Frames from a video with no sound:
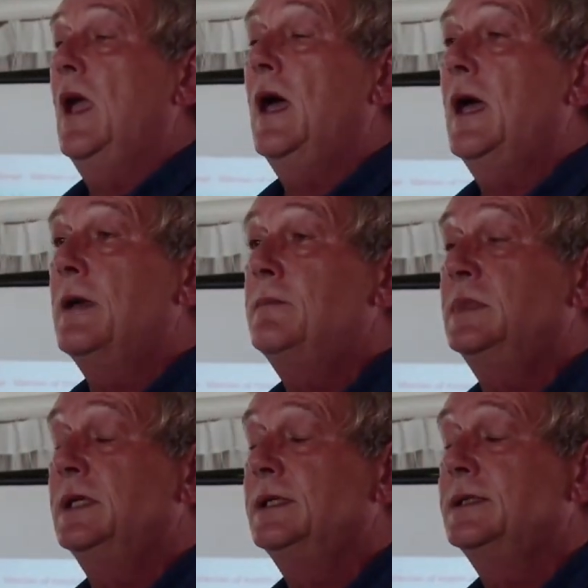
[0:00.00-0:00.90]

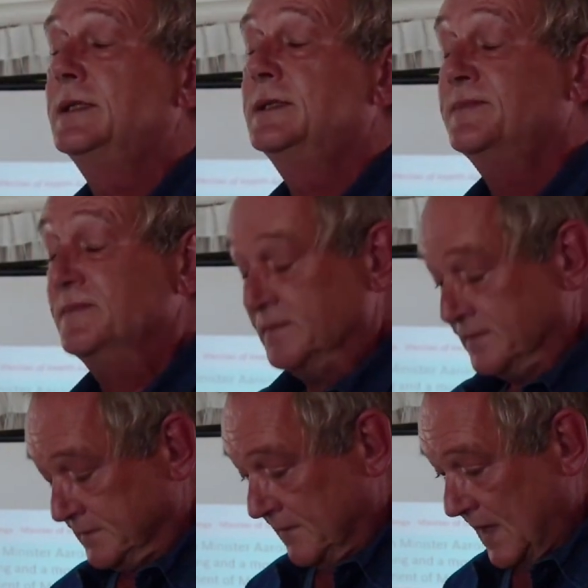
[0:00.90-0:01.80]
um,
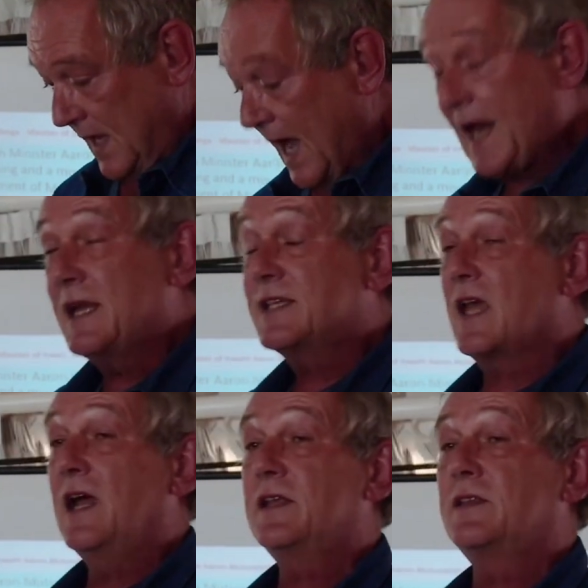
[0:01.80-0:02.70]
and I
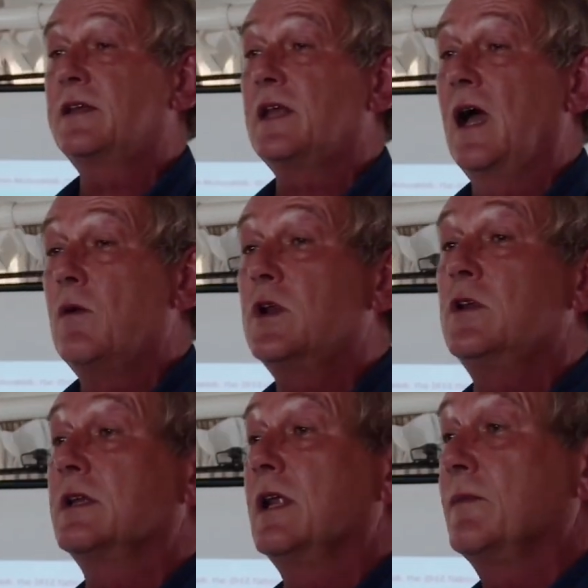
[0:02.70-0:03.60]
decided that I would
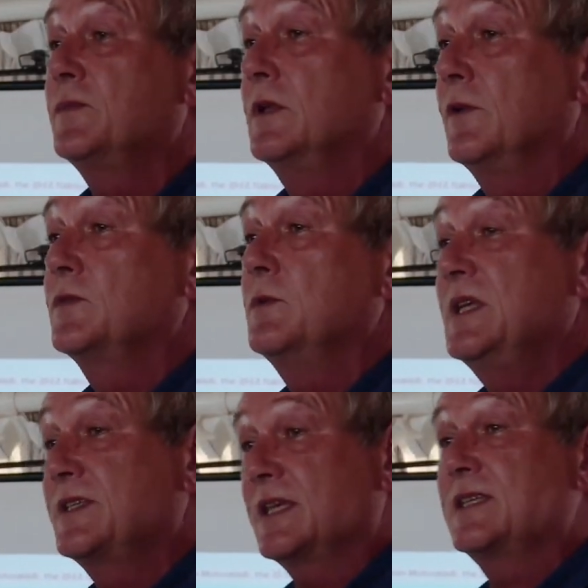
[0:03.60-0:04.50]
not lo- live to
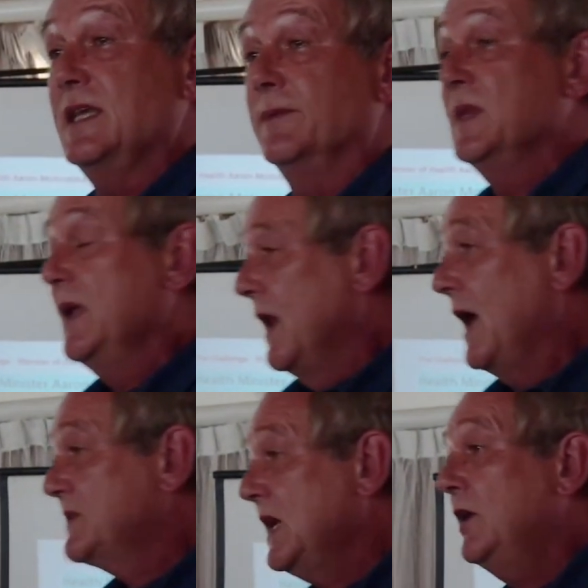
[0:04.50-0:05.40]
be 60. Now,
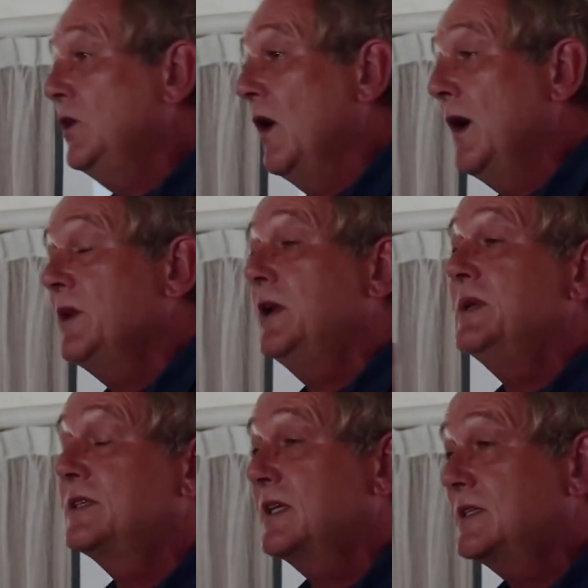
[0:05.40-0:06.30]
I'm telling you, I'm going to
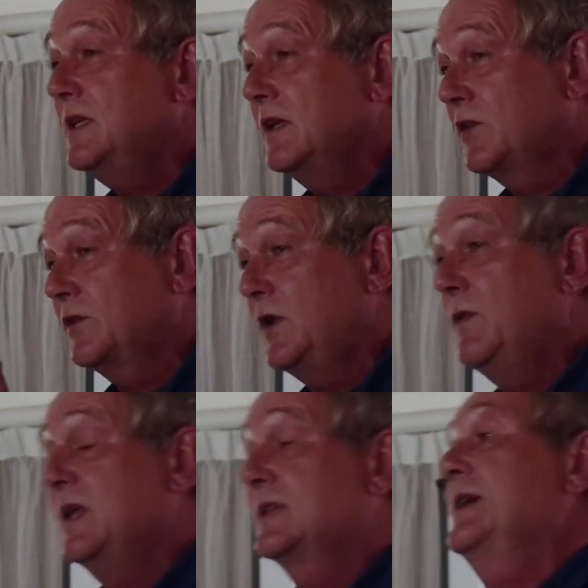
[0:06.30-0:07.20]
be 60 in
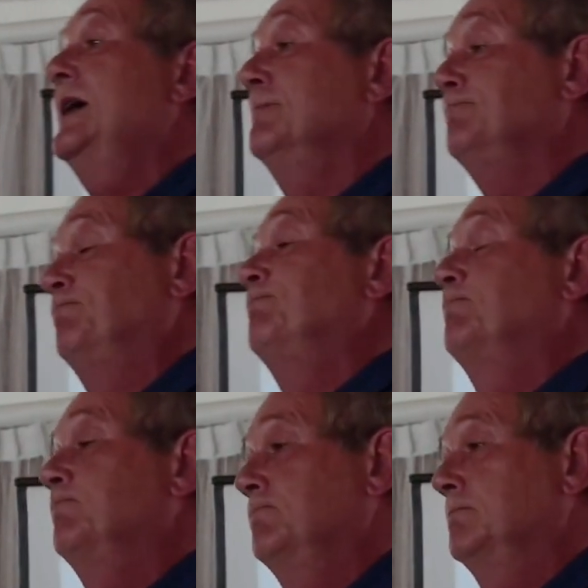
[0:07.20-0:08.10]
three weeks' time.
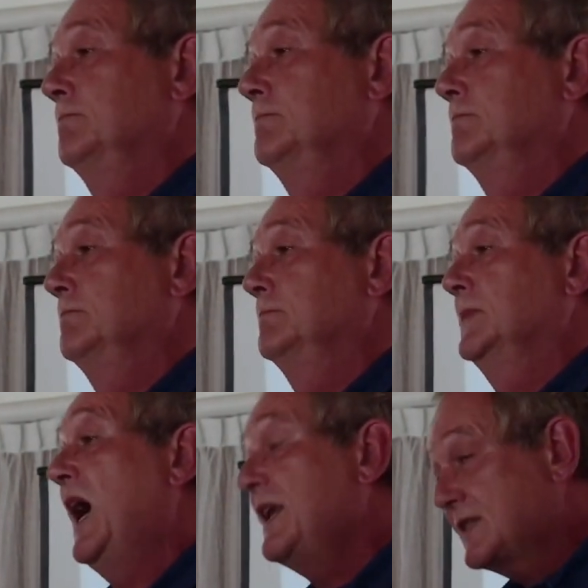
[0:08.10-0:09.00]

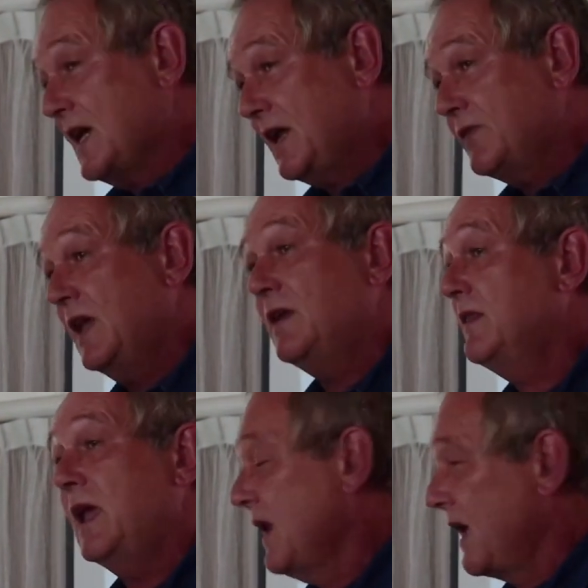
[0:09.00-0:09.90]
I decided then
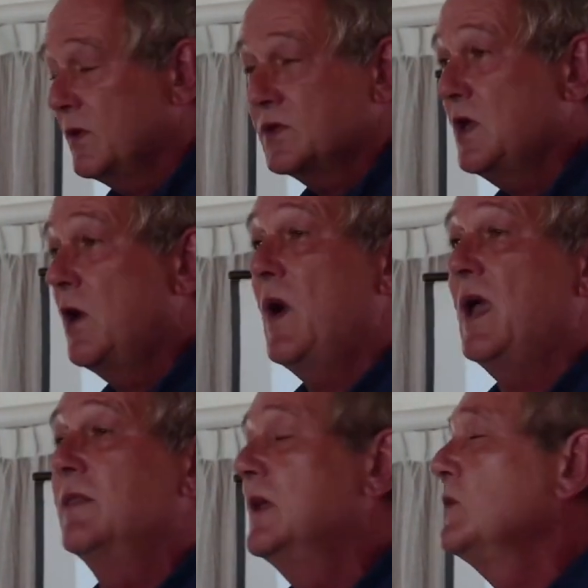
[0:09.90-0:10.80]
and then, there was no
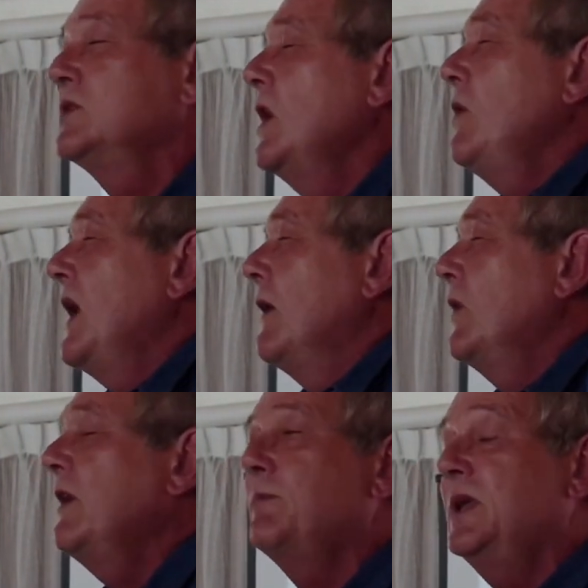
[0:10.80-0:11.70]
way. There was no way.
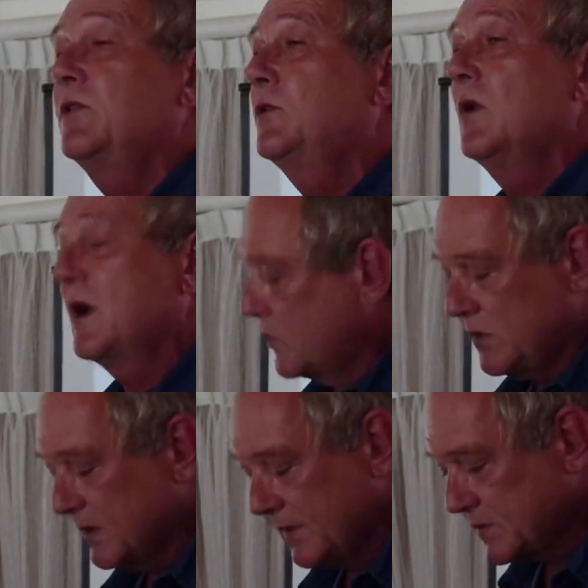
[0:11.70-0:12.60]
What I'd been through, I
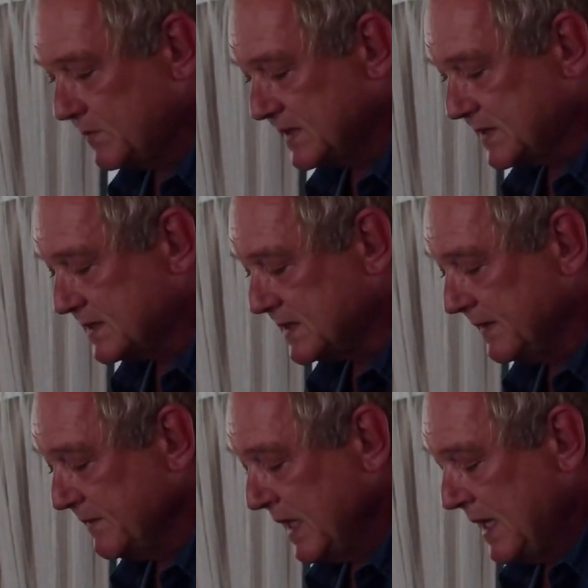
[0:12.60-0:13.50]
could not live to be 60.